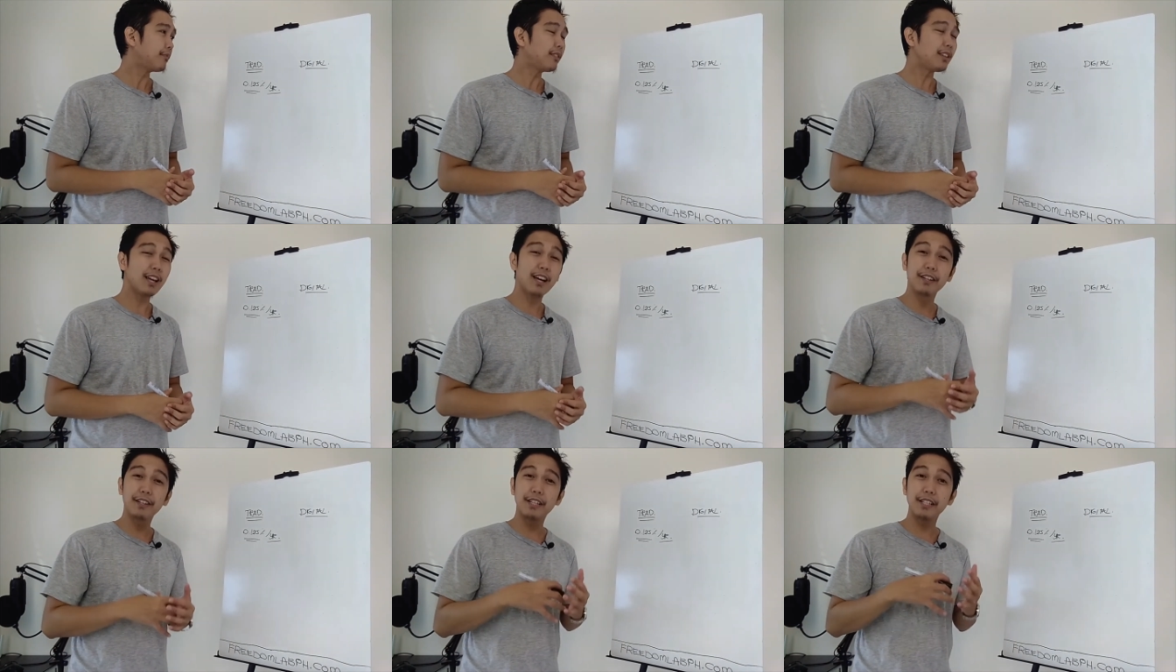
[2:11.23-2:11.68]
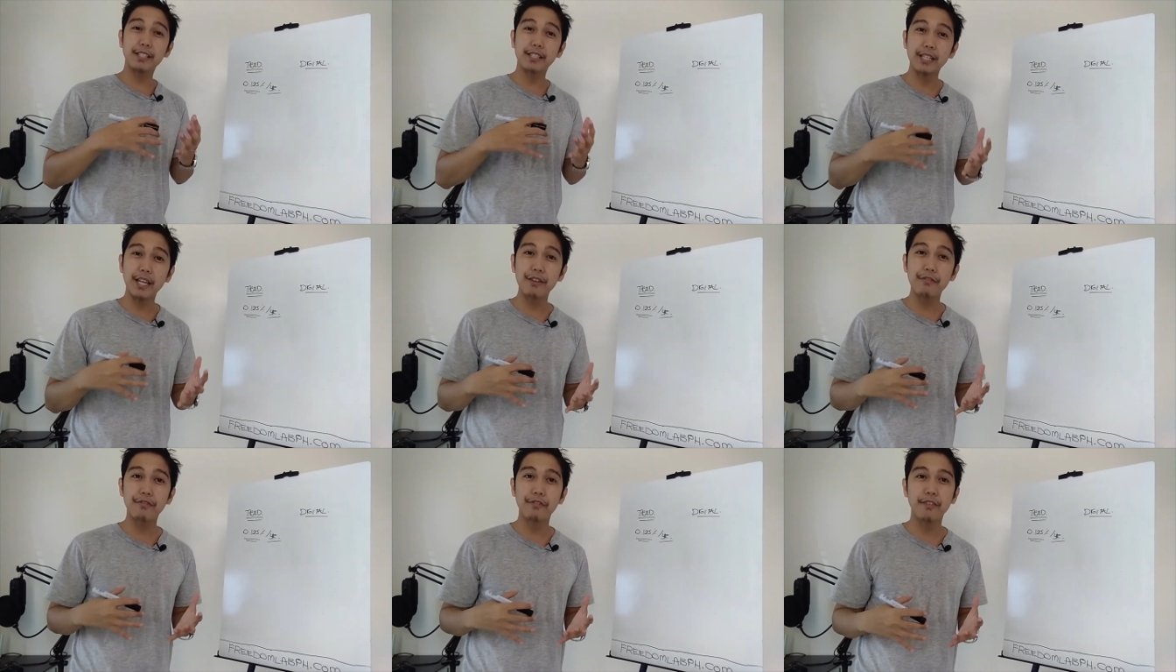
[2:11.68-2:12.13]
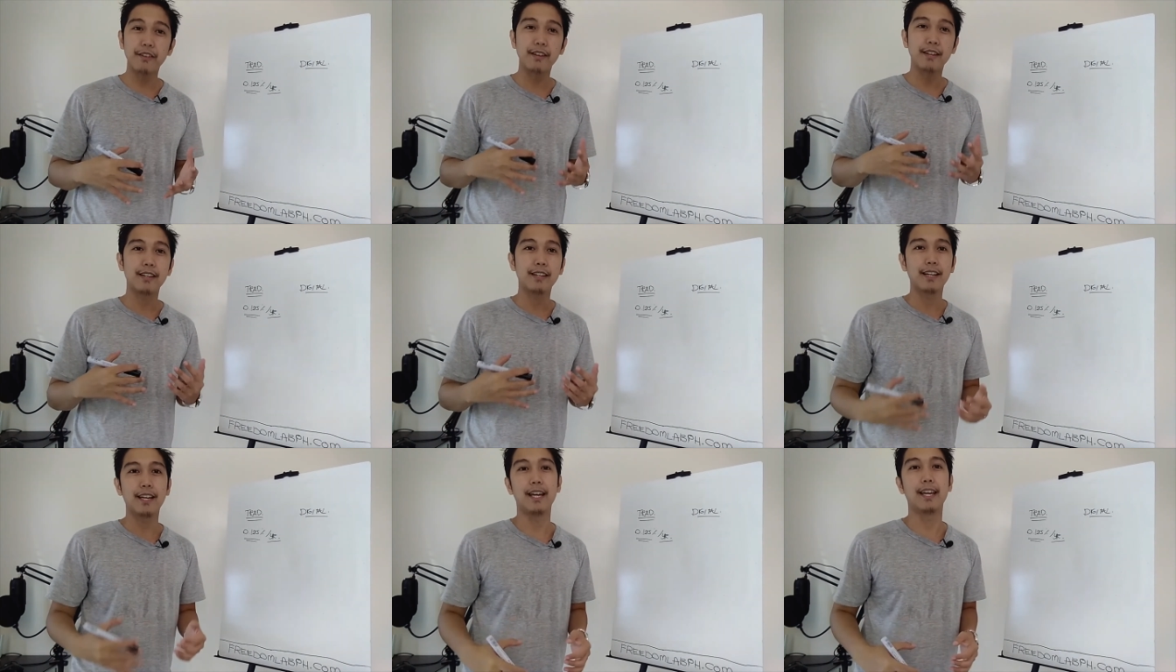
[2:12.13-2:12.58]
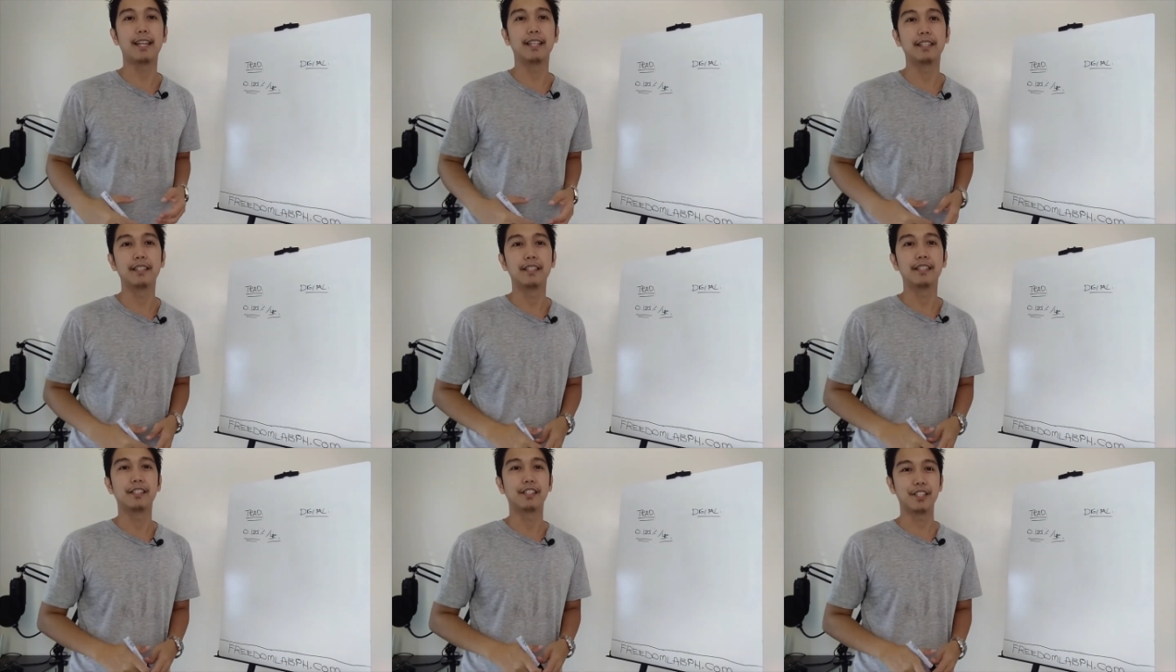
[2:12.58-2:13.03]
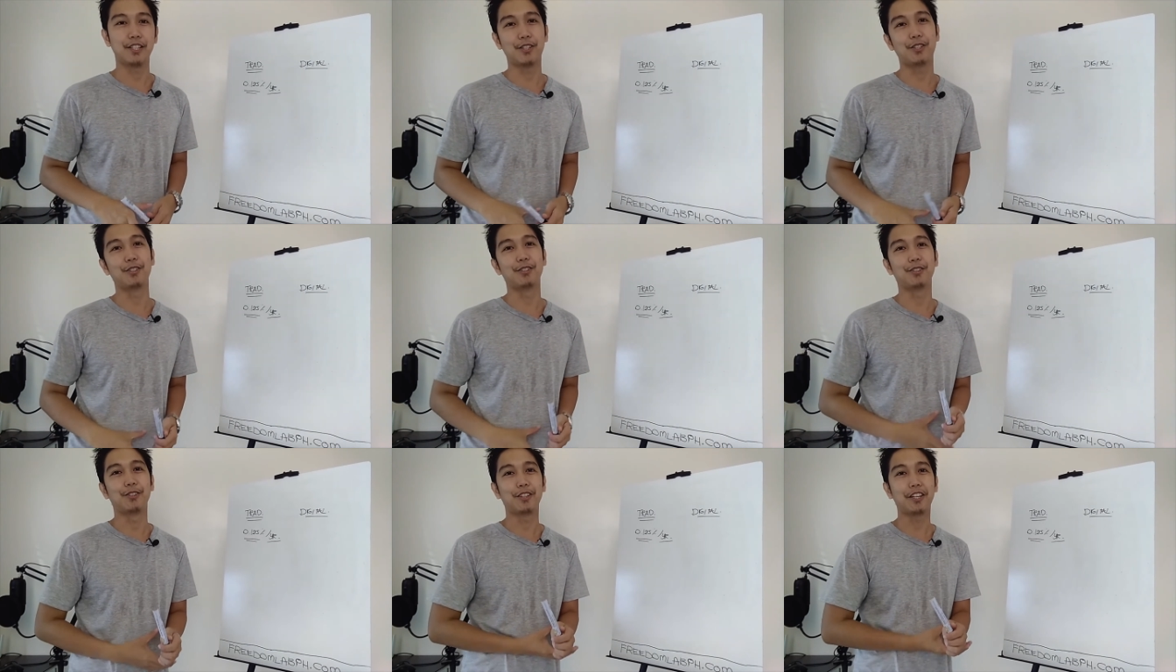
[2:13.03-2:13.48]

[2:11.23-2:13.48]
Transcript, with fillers: are they safe and secure?